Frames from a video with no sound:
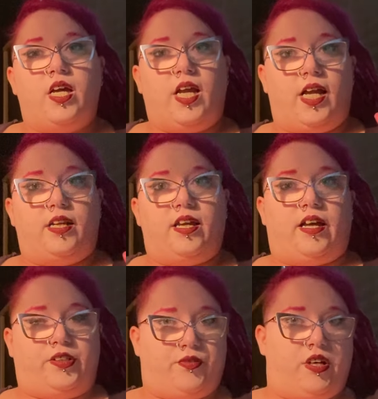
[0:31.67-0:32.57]
in the
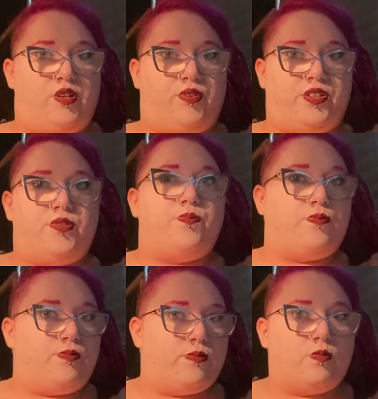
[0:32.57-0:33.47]
age of COVID,
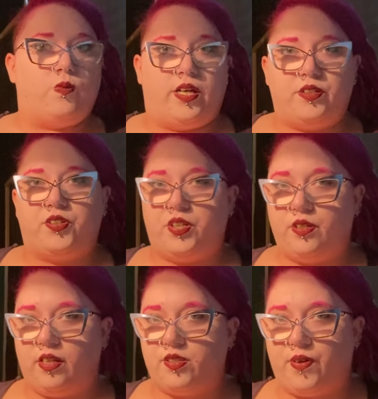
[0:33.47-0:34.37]
which,
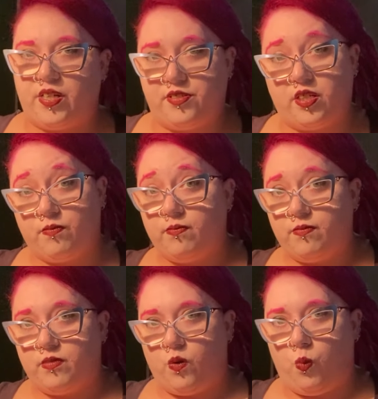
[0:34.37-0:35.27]
let's face it,
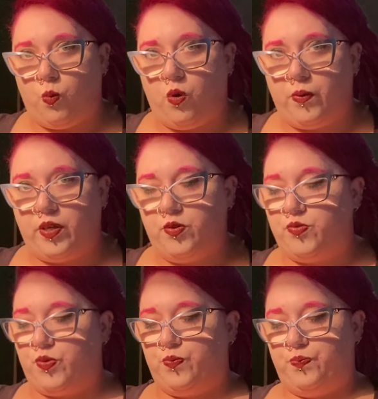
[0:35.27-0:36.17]
will be
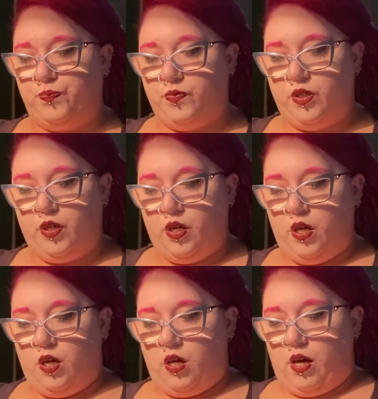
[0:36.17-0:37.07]
useful.
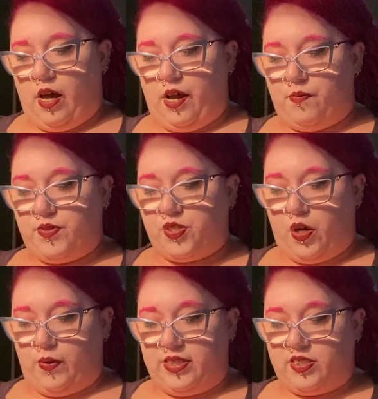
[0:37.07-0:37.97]
So
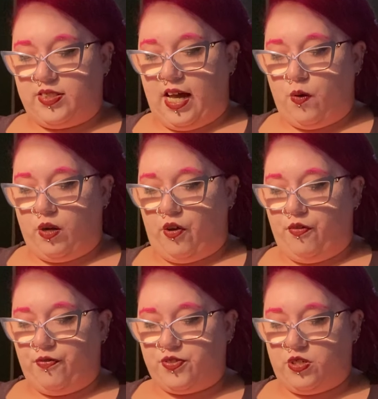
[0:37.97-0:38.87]
it's a
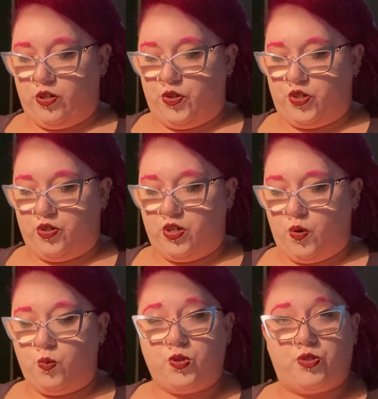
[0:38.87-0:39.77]
towel-off solution, no
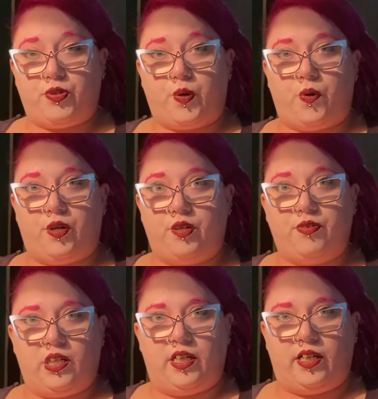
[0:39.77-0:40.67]
water required
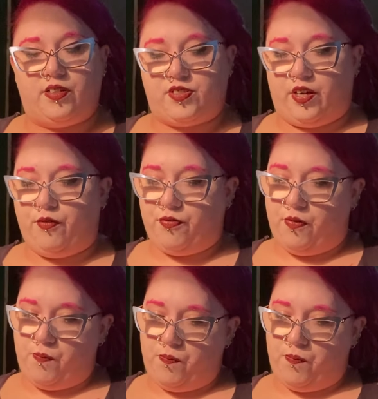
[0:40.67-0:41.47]
for cleaning itself.